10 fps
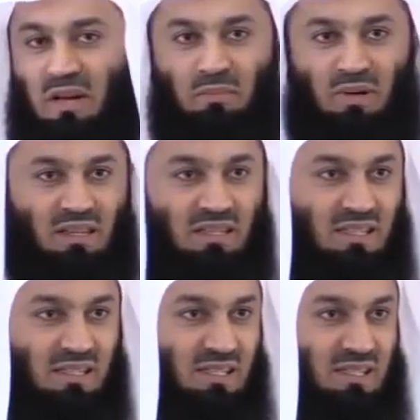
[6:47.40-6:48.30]
my brothers
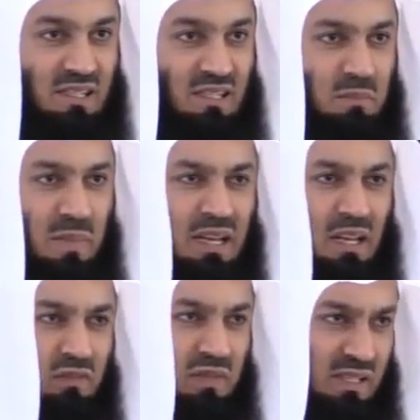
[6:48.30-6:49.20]
and sisters, many
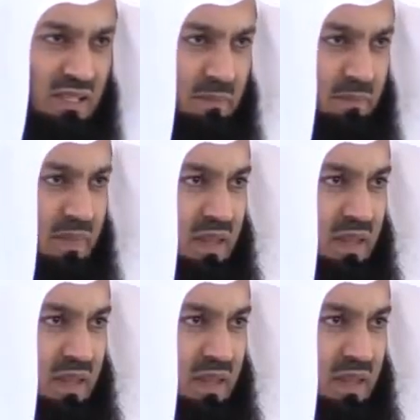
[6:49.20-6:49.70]
of us,